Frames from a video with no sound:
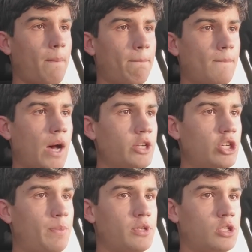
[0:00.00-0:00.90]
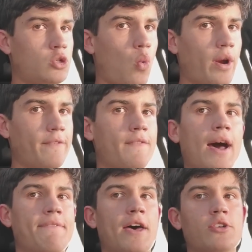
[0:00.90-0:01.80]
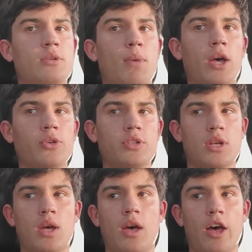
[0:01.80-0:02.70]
My Jeep is 25,000 miles.